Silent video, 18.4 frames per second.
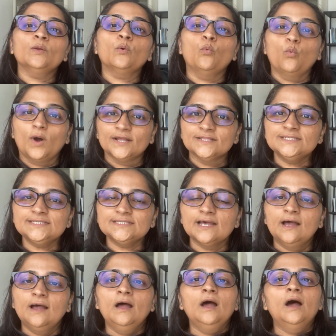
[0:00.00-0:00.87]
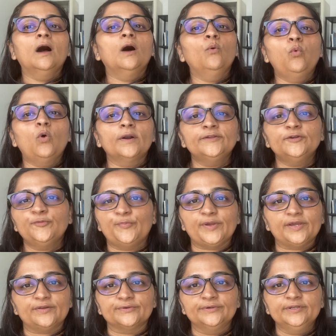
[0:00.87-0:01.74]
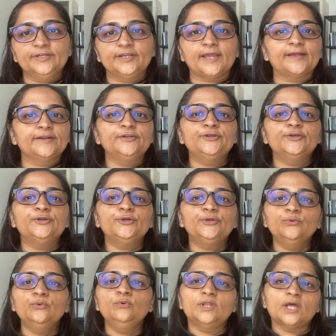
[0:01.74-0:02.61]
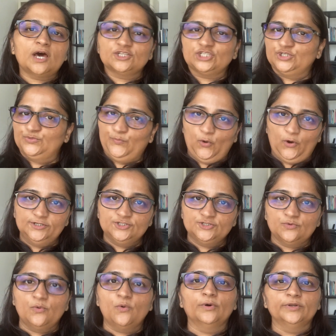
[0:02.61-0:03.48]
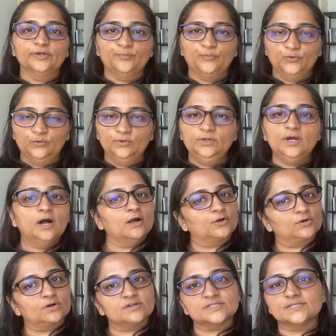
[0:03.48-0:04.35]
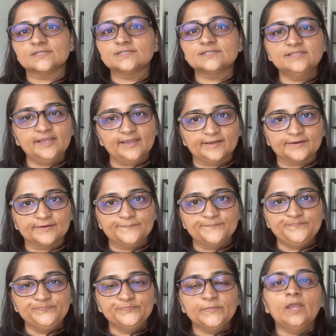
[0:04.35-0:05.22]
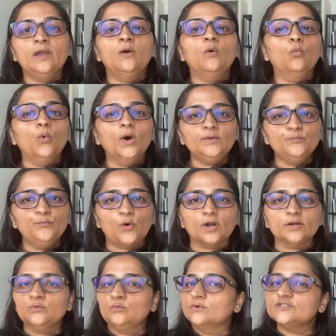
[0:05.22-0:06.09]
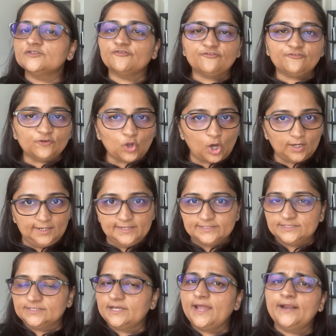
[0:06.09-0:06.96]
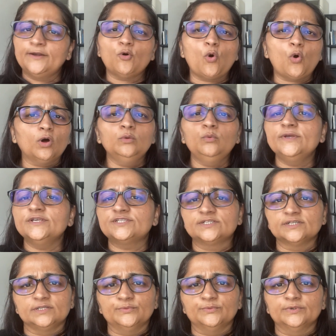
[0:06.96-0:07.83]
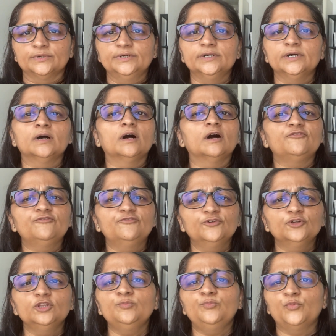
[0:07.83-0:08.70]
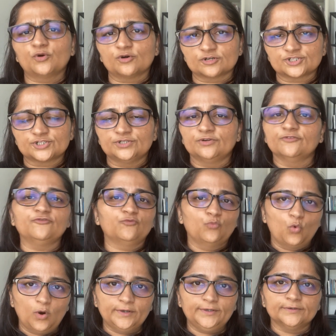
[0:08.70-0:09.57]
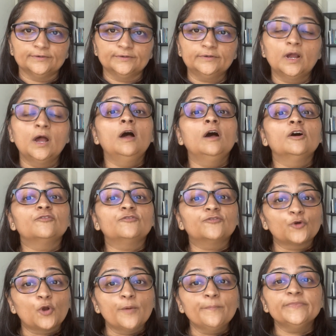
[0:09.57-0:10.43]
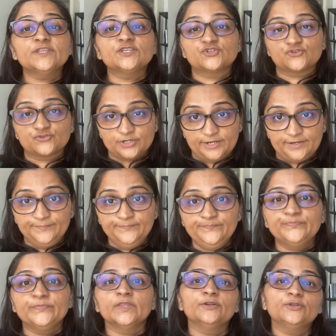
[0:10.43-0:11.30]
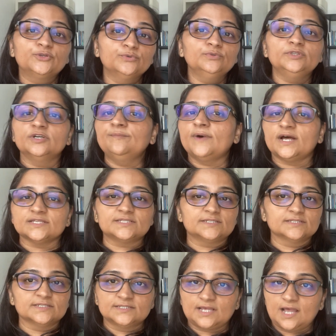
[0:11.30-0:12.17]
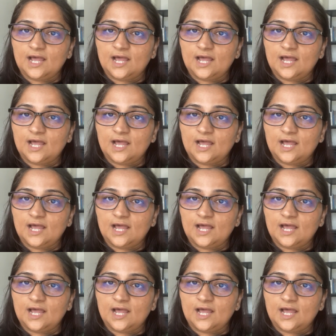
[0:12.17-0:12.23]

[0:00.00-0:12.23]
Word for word: Once, a water bearer carried two large pots on a pole across his neck. One pot was flawless and always delivered a full portion of water from stream to the master's